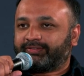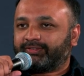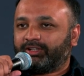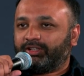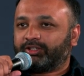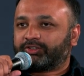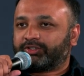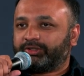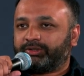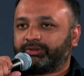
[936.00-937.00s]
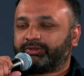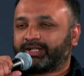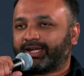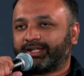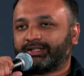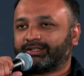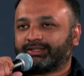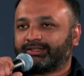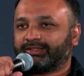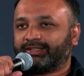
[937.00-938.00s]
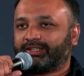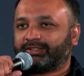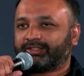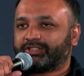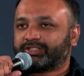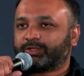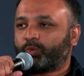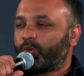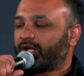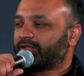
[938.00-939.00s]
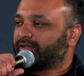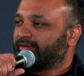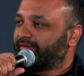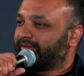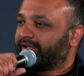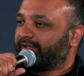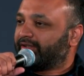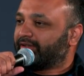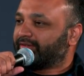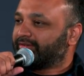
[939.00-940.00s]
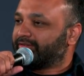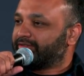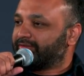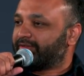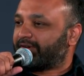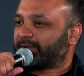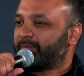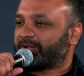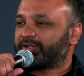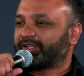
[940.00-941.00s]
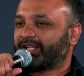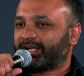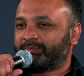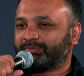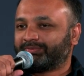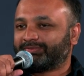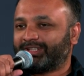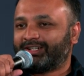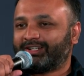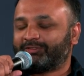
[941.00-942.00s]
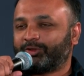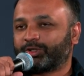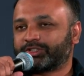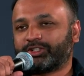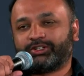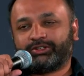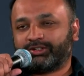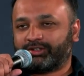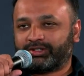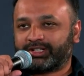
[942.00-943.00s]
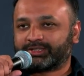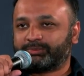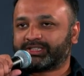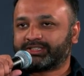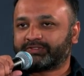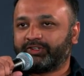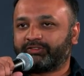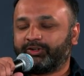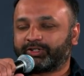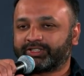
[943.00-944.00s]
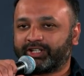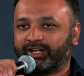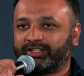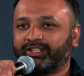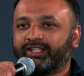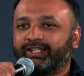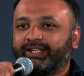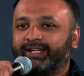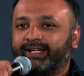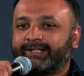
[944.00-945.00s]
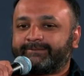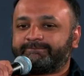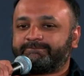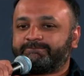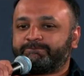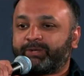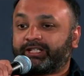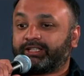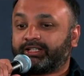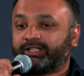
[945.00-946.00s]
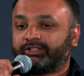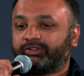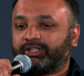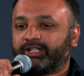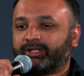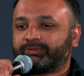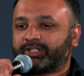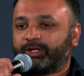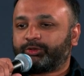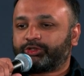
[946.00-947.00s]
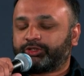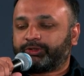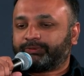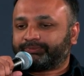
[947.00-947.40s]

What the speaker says: looked through, and there isn't one real direct metric that I'm focused on, or as a business we are focused on, but it really comes down to